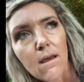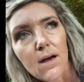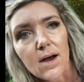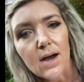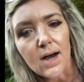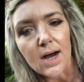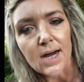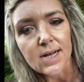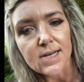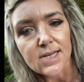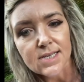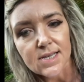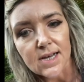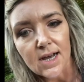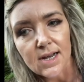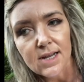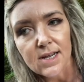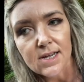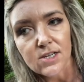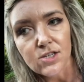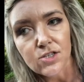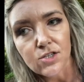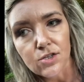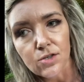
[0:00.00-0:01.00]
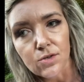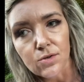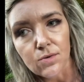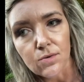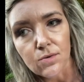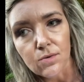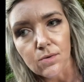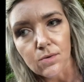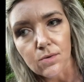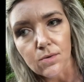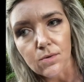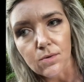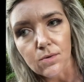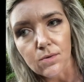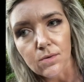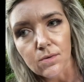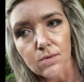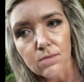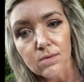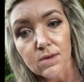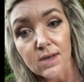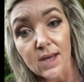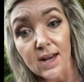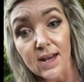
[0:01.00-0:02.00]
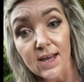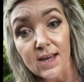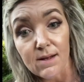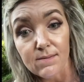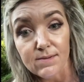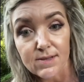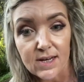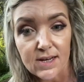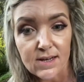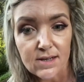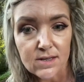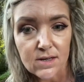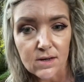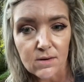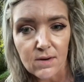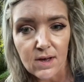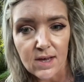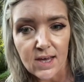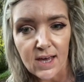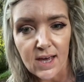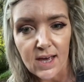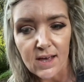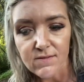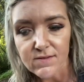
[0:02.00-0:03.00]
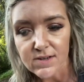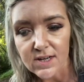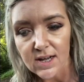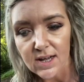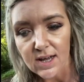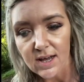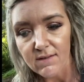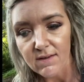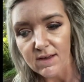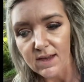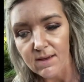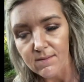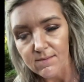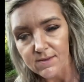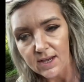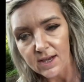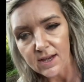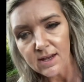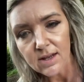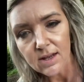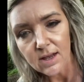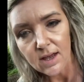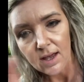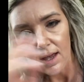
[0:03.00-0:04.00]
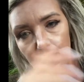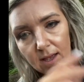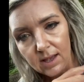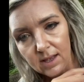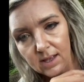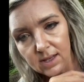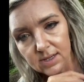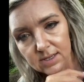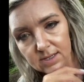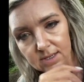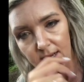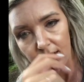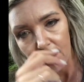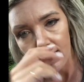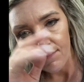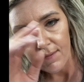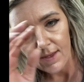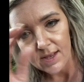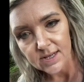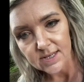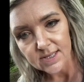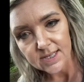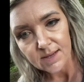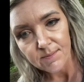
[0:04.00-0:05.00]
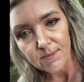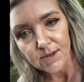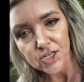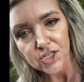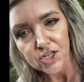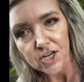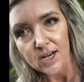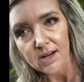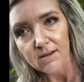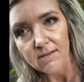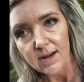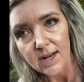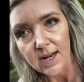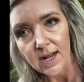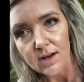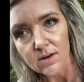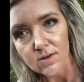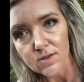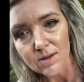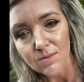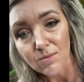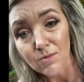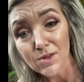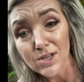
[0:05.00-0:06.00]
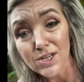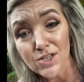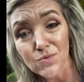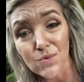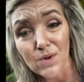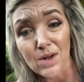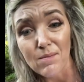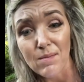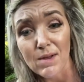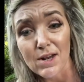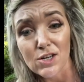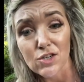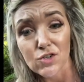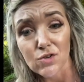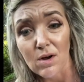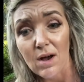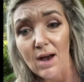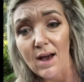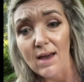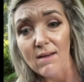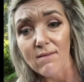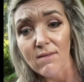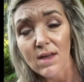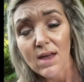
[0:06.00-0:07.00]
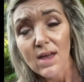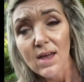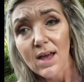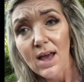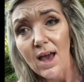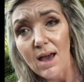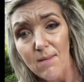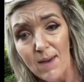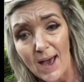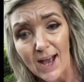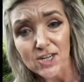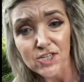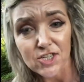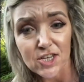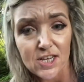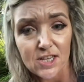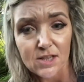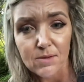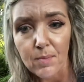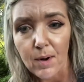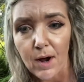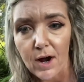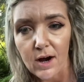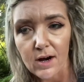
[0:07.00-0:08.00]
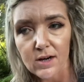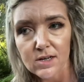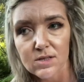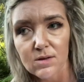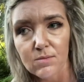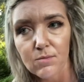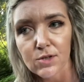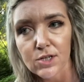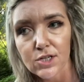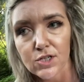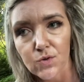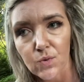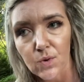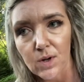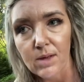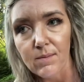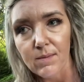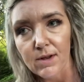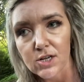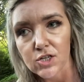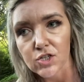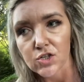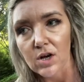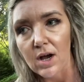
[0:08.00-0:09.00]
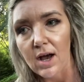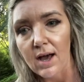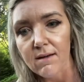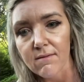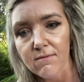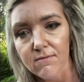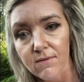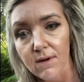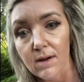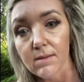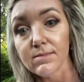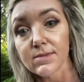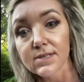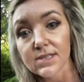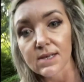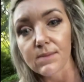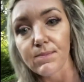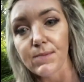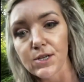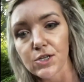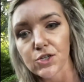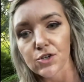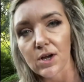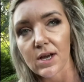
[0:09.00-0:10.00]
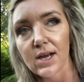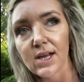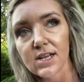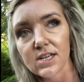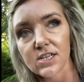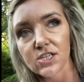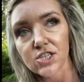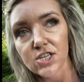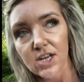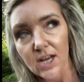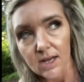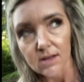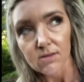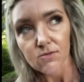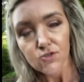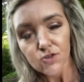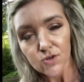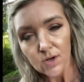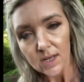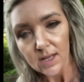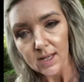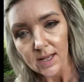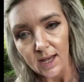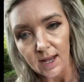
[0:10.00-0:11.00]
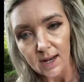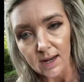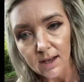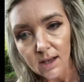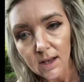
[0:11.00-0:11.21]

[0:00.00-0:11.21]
I decided to get a campsite. So I caved and I have a campsite, and I'm in Sleeping Giant right now. So I'm only 20-minute drive. I'm actually in the park, so I'm only 20-minute drive from Sleeping Giant trailhead,